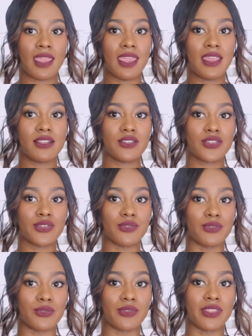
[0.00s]

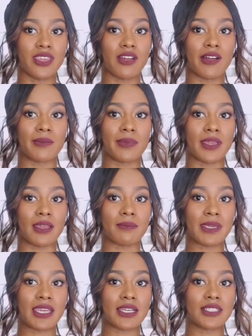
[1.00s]
into the armpit,
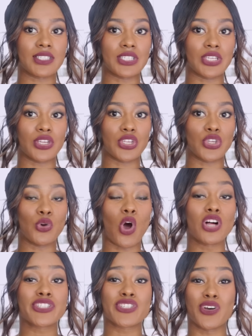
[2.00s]
because you
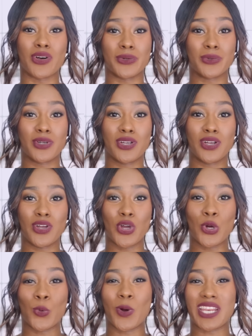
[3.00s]
also
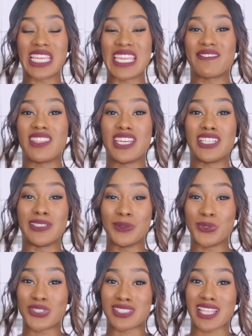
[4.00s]
want to give the
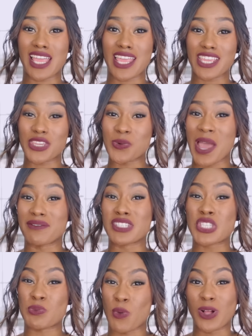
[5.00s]
illusion that you have a
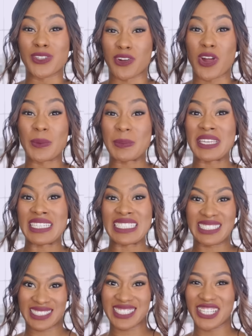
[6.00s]
smaller armpit.
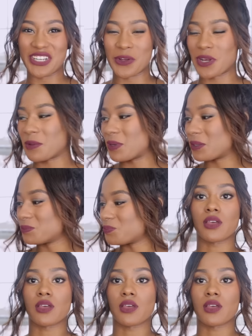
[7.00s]
You know what I mean?